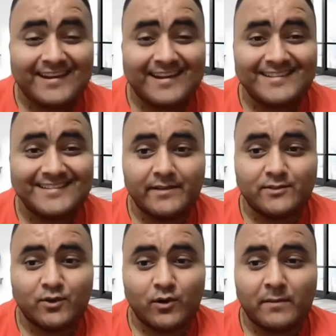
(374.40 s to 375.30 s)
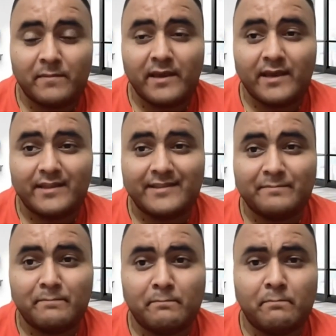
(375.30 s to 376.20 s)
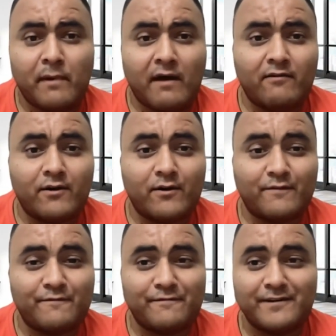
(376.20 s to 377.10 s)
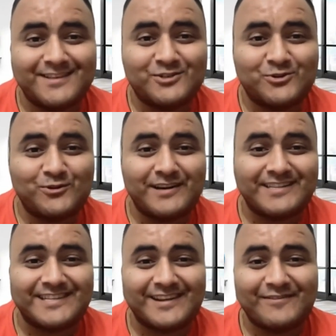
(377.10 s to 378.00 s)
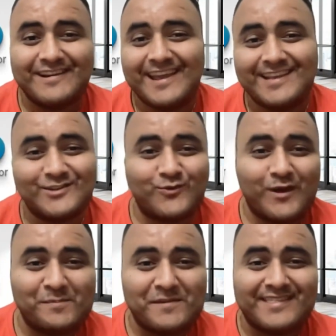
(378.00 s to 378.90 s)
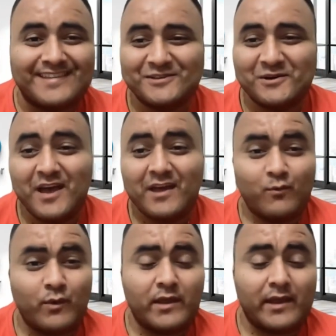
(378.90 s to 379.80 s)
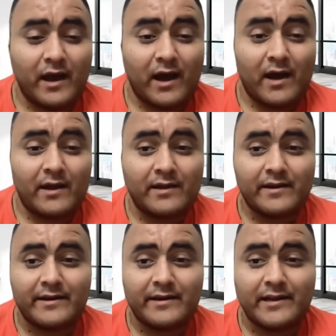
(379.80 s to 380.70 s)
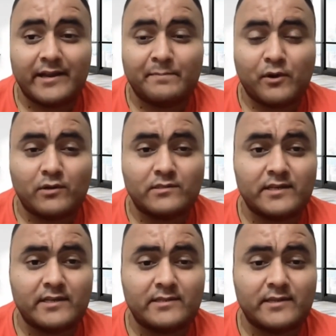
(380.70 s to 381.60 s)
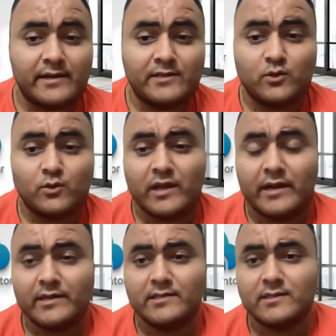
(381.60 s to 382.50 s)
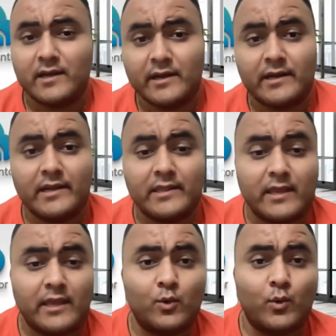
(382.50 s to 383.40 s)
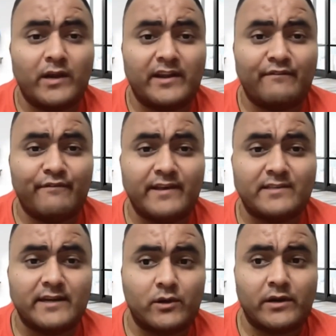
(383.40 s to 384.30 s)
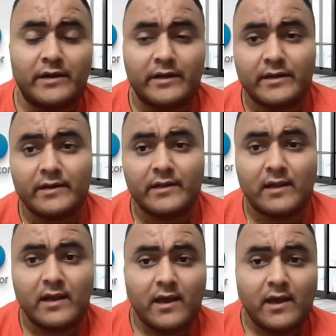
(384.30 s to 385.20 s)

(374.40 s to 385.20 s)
that is gonna be the power of this tool itself in next 1 month. So we are currently in process, right? So that is currently in the UAT phase. So our internal